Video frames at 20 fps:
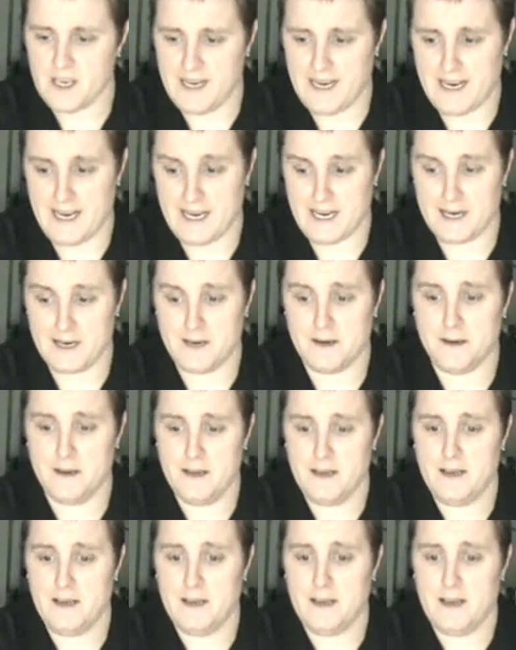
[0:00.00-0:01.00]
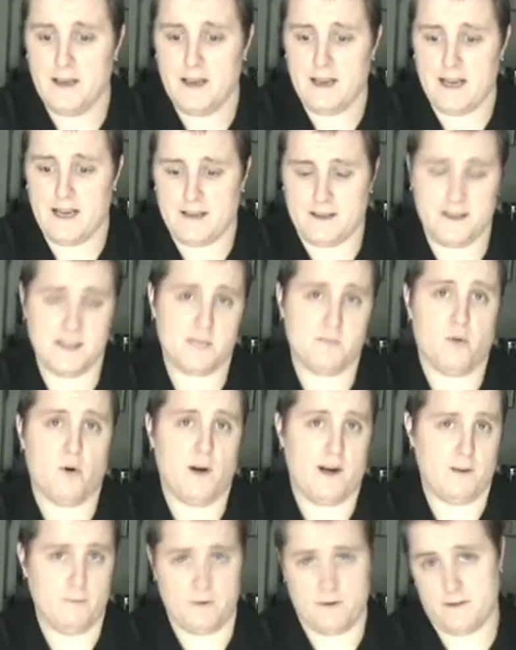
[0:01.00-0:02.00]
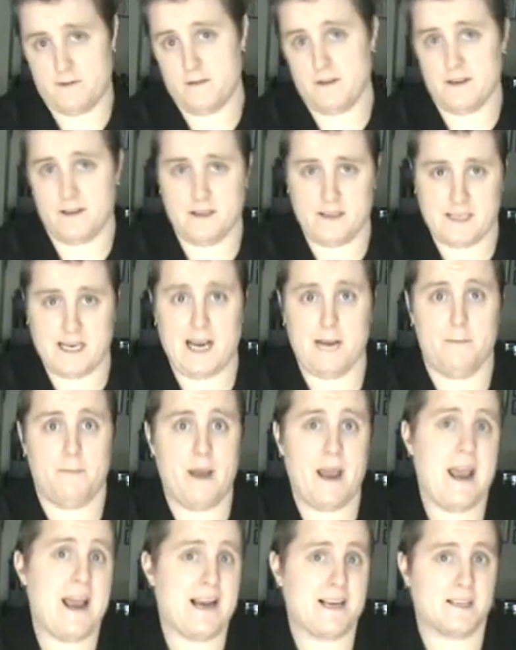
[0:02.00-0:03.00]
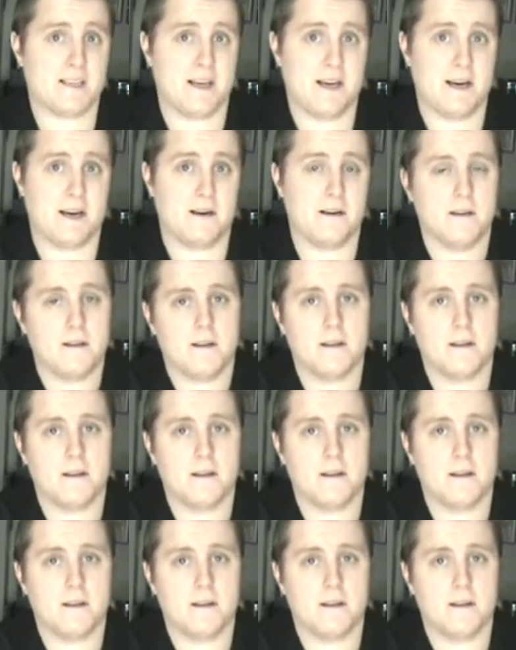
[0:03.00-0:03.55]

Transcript: and at this point, with the time passing,